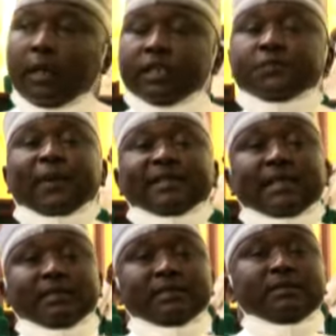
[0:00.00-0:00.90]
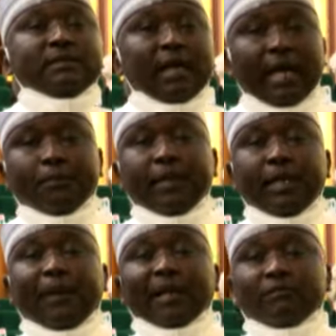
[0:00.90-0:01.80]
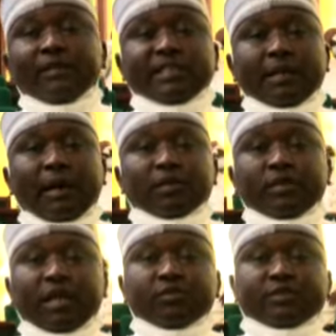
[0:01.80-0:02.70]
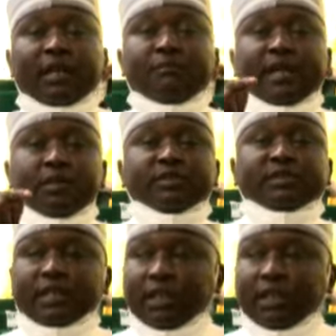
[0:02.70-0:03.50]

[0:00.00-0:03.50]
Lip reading: his presence and being part of the chamber today to celebrate Mr.